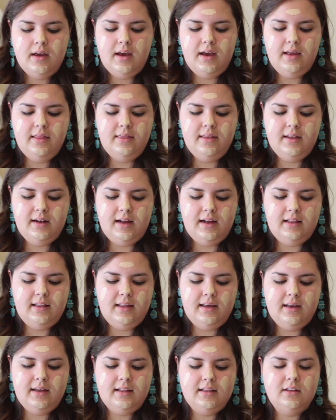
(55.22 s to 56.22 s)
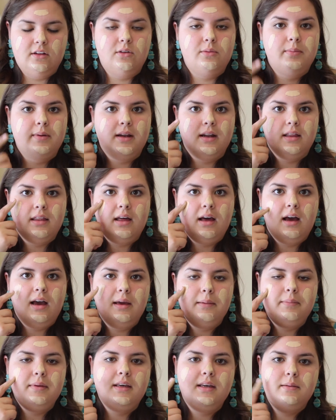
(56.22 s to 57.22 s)
And then I like a little bit of the
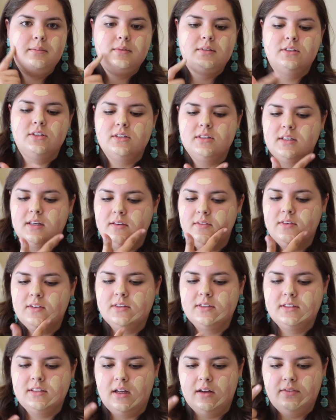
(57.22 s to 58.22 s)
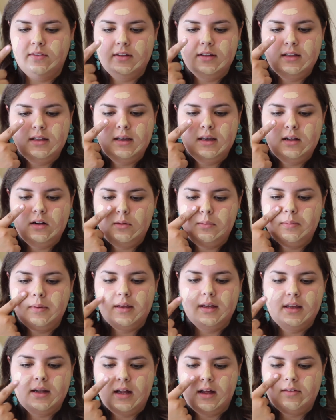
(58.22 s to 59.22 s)
High Beam to just give yourself a little
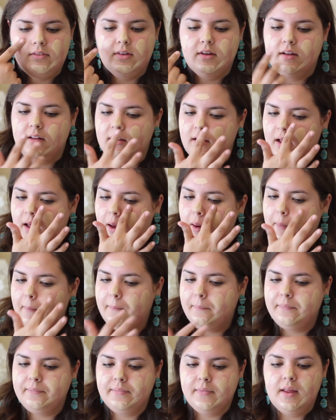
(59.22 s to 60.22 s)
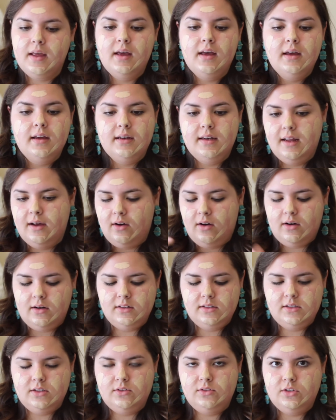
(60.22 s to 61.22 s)
bit of a glow. Now
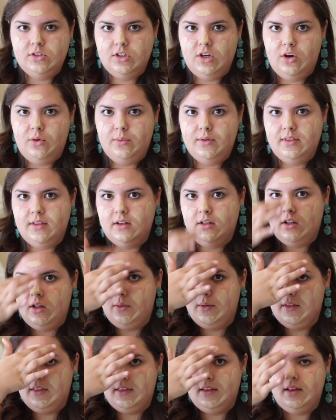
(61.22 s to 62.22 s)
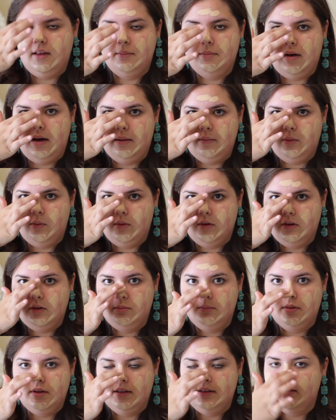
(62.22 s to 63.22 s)
also, to go with the glowy theme, I'm going to
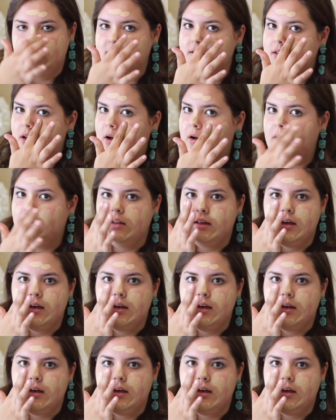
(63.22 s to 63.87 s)
blend this all